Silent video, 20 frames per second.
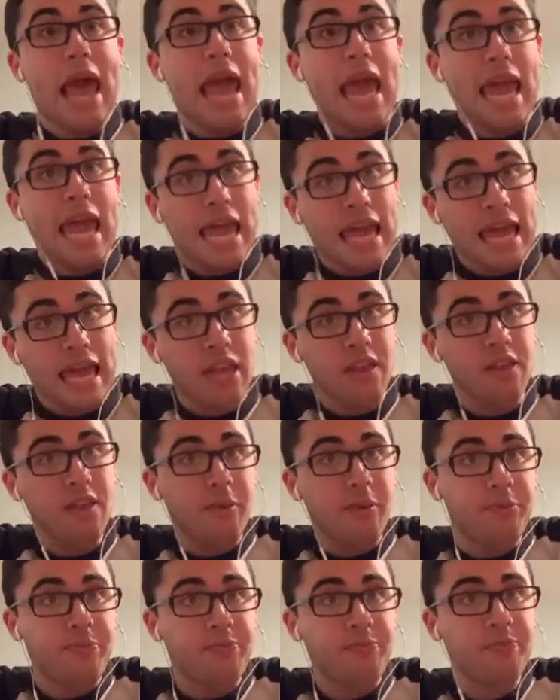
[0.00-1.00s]
and
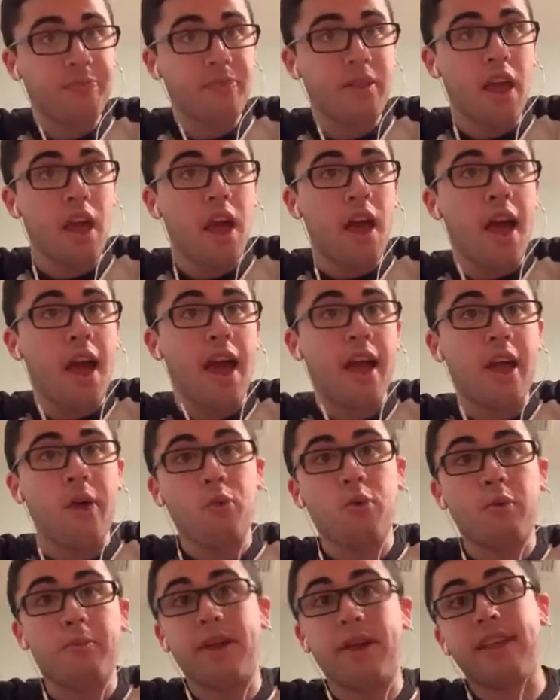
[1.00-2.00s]
I
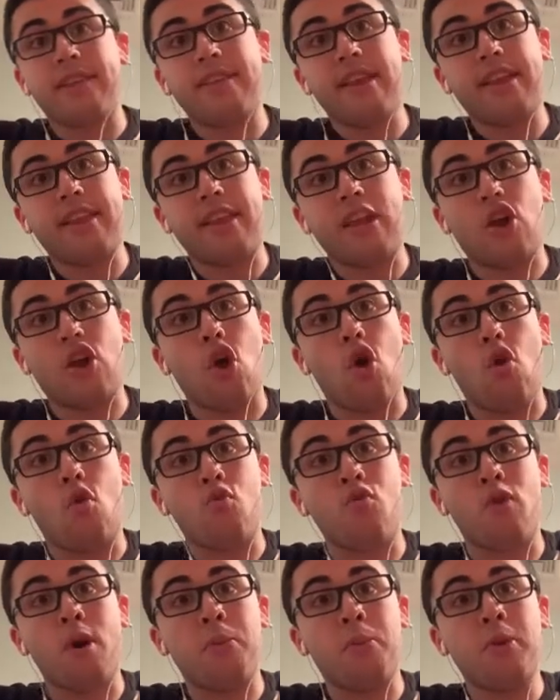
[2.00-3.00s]
will be attending
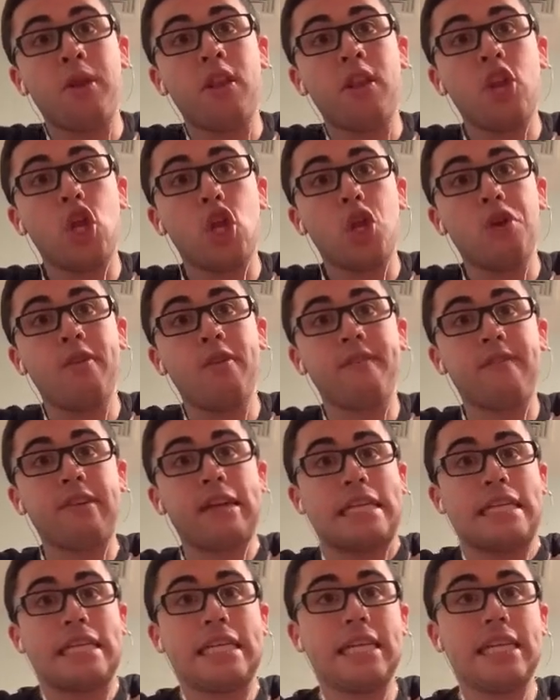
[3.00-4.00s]
Rowan
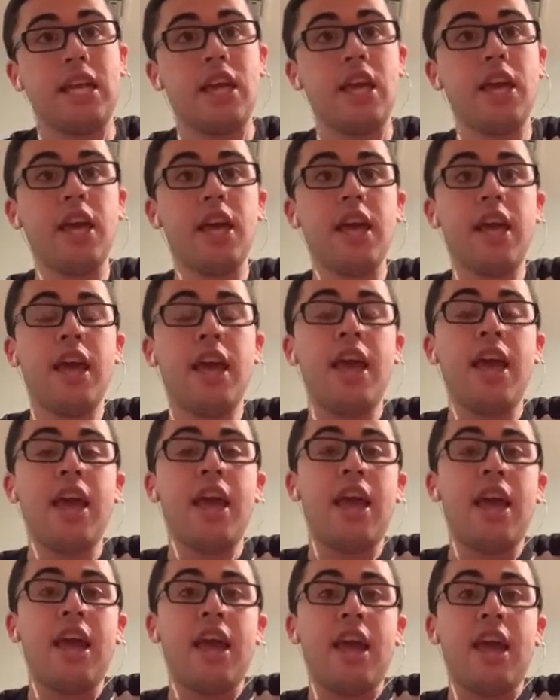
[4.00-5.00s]
University
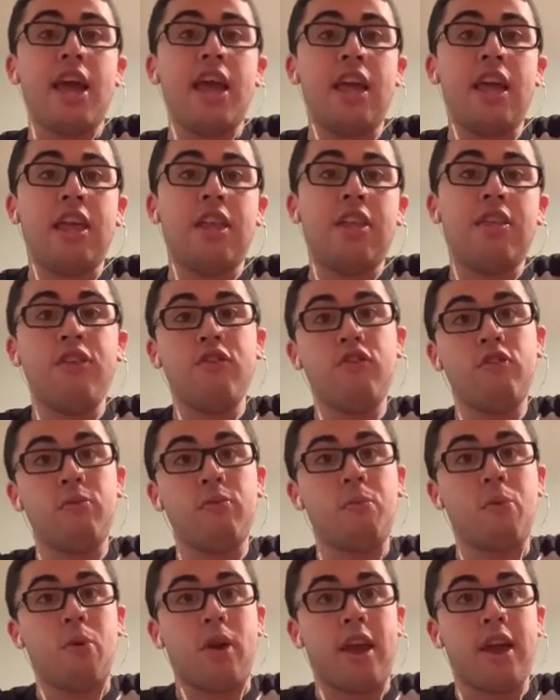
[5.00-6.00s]
in the
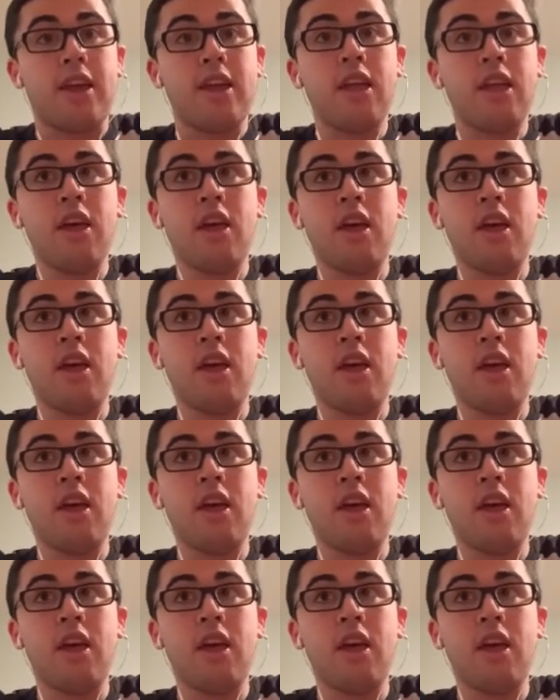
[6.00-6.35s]
spring.